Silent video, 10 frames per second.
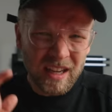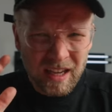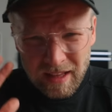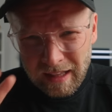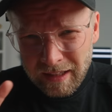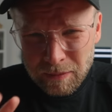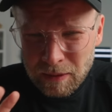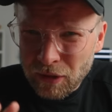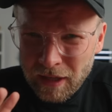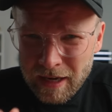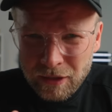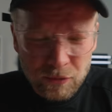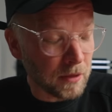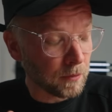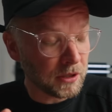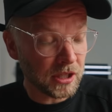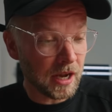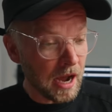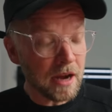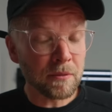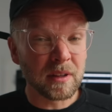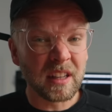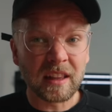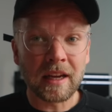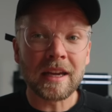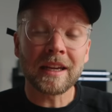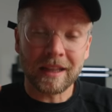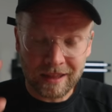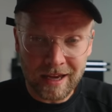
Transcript: And that leads me to the next one, which I really like,